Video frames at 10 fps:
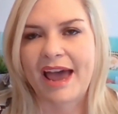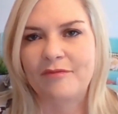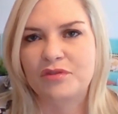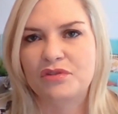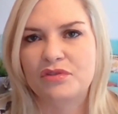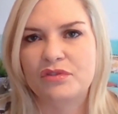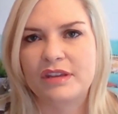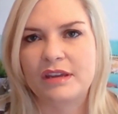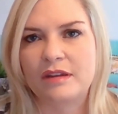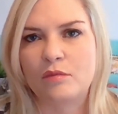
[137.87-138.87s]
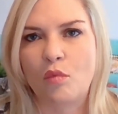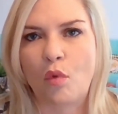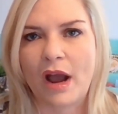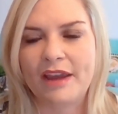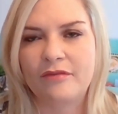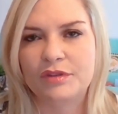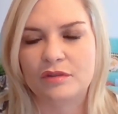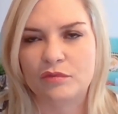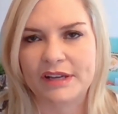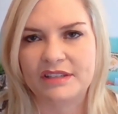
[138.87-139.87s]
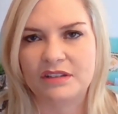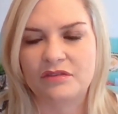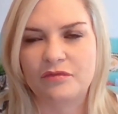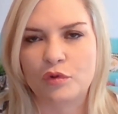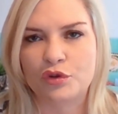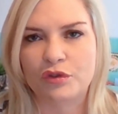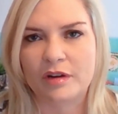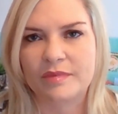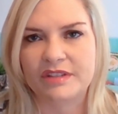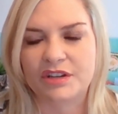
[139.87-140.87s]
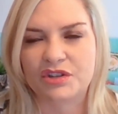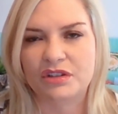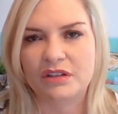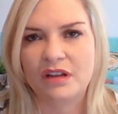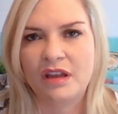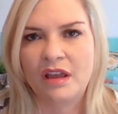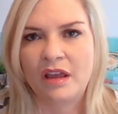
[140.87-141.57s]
after the wife was arrested for drug possession,